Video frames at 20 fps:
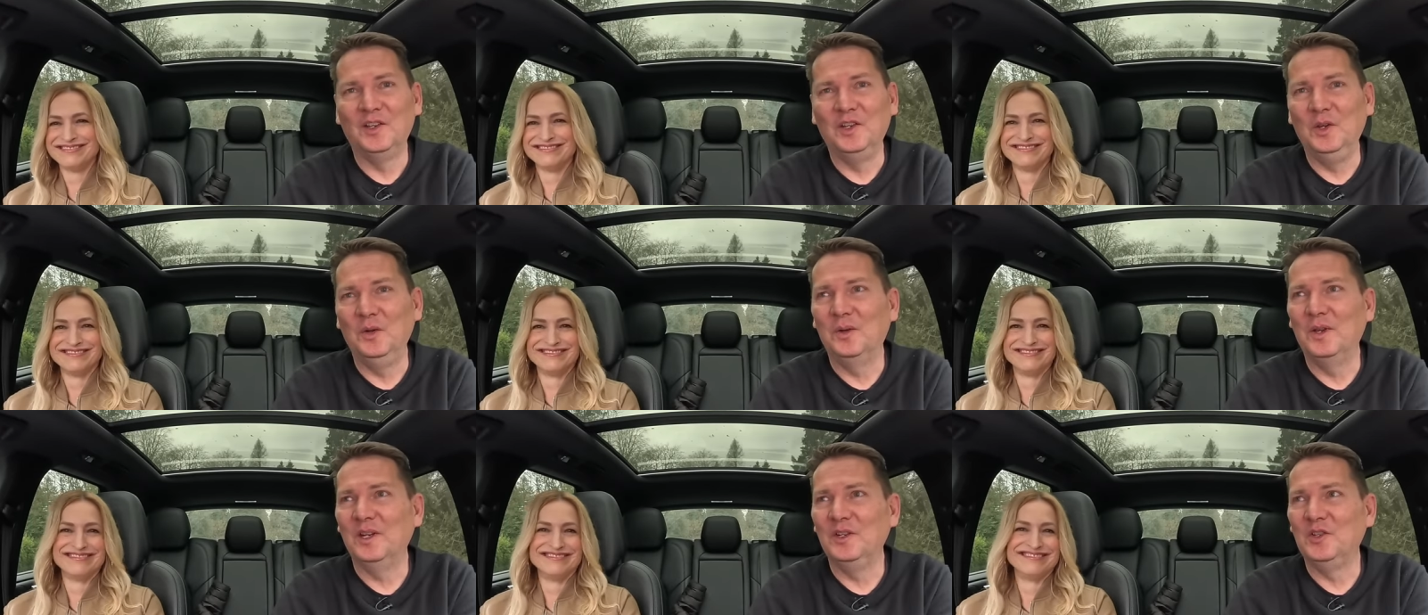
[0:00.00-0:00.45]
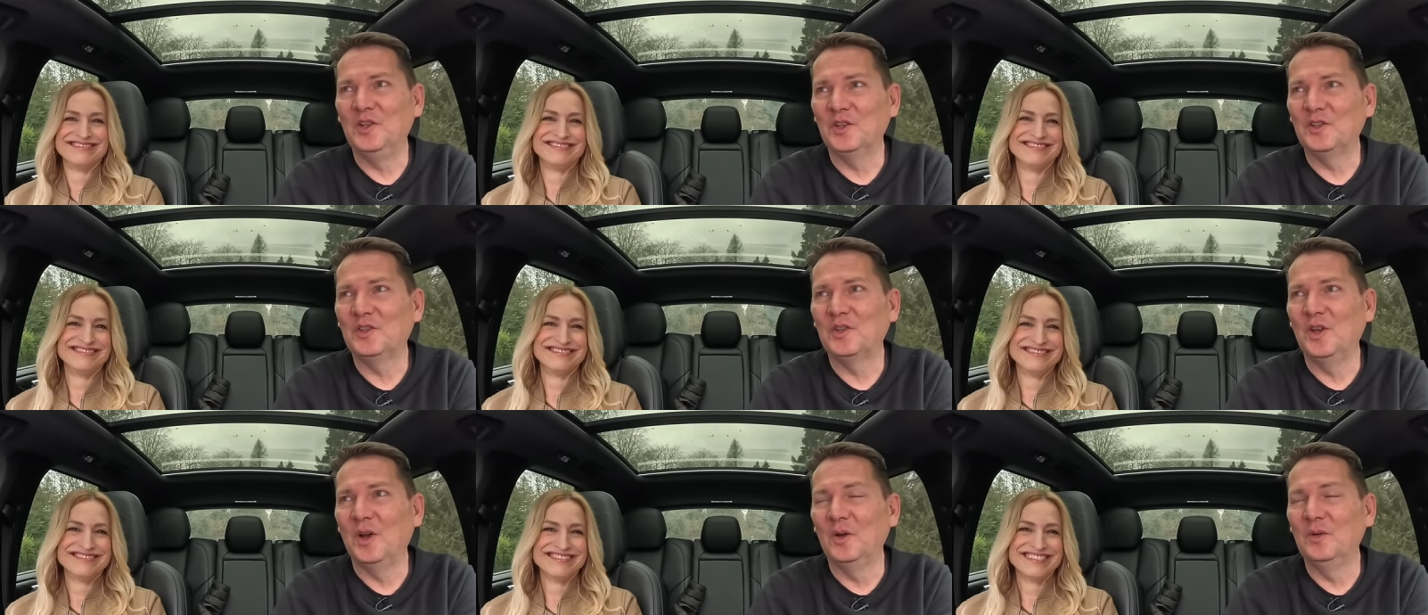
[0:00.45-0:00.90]
Speaker 1: you can
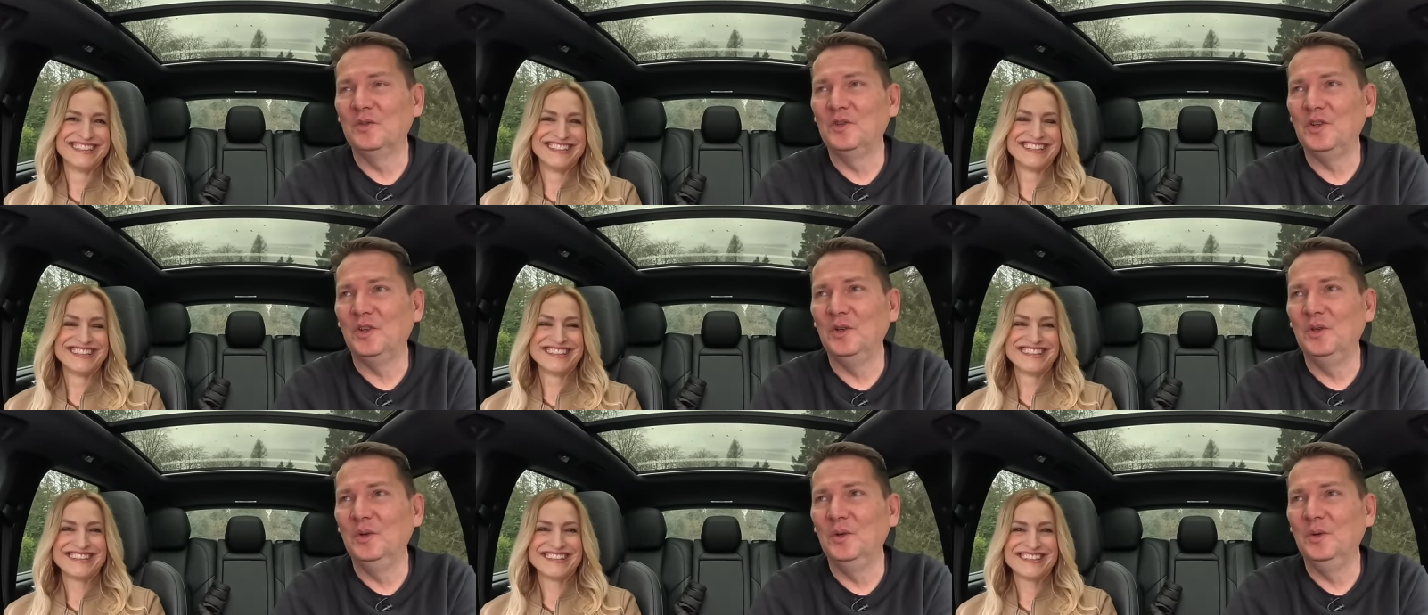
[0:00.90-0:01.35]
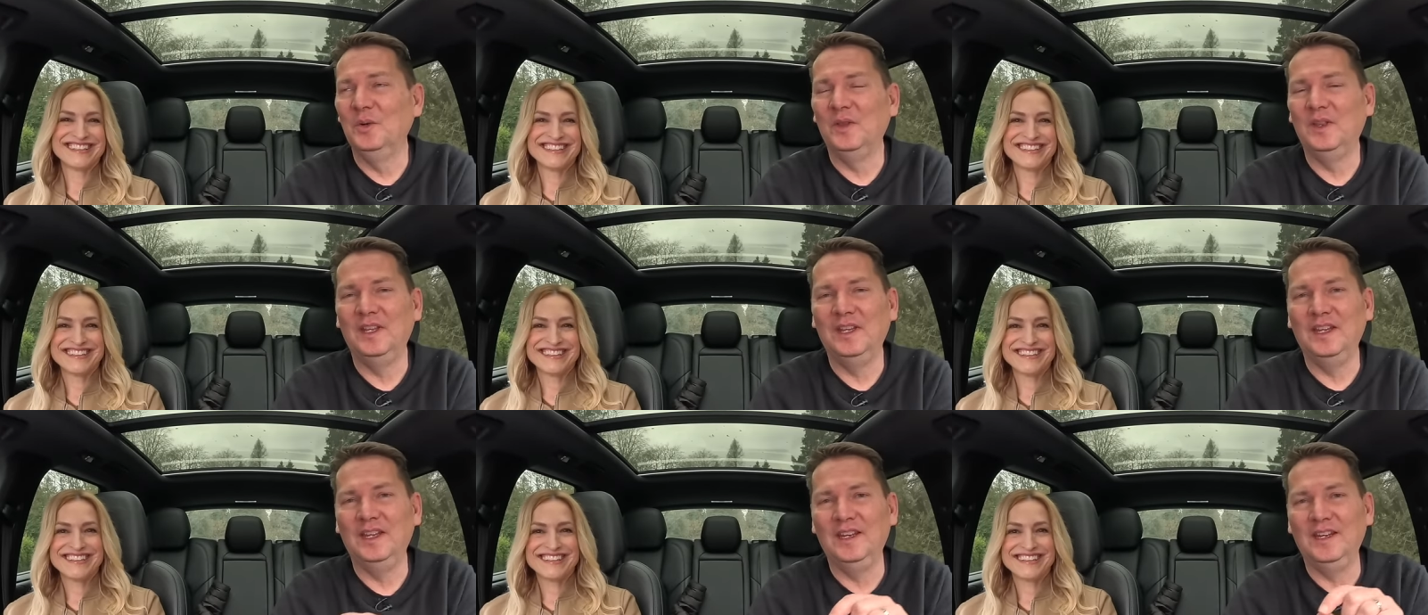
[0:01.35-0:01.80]
just go to
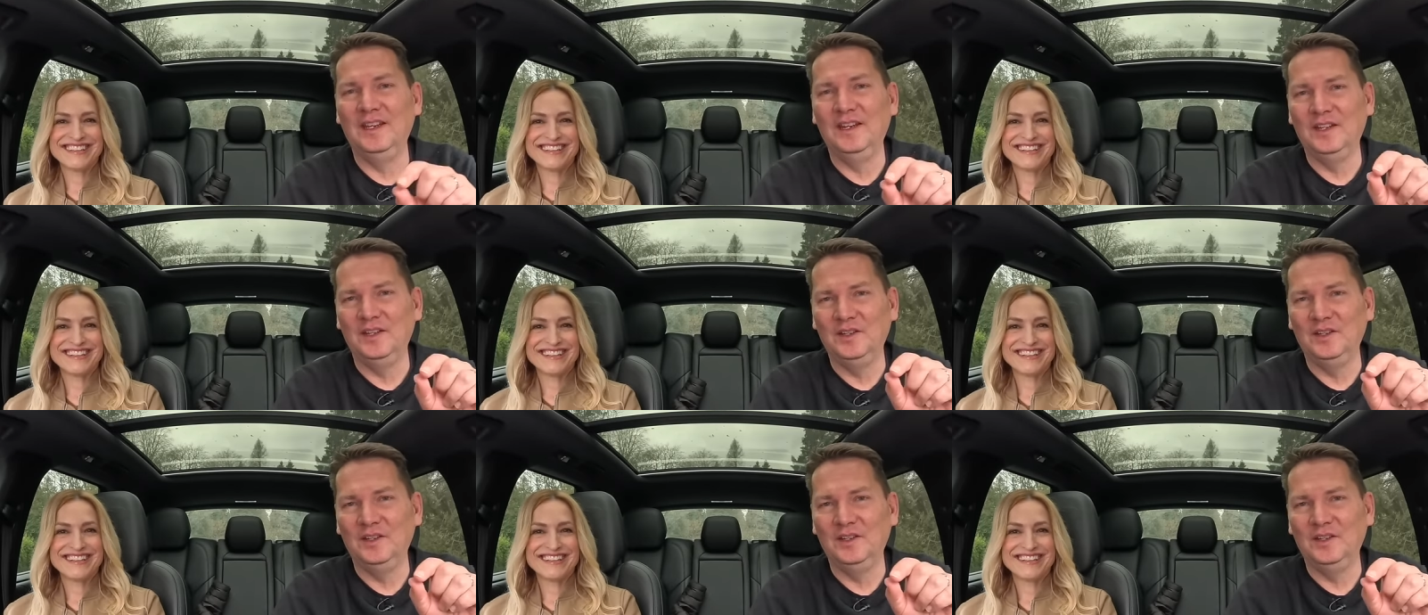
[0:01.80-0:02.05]
the